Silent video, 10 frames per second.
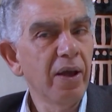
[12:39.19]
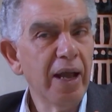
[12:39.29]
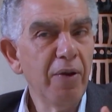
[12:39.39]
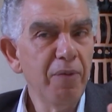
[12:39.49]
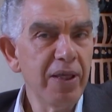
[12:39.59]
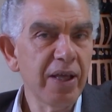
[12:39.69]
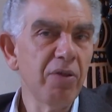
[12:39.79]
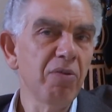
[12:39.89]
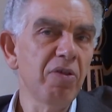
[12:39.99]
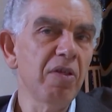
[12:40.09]
Can we say
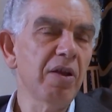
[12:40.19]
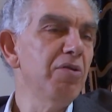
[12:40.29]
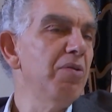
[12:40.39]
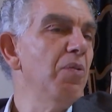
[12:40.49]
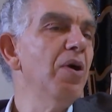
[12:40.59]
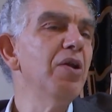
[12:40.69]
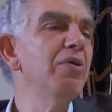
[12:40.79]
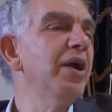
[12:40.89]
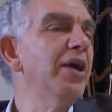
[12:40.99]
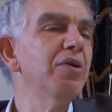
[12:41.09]
to this country, well,
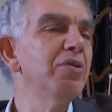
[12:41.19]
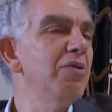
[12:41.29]
you cannot,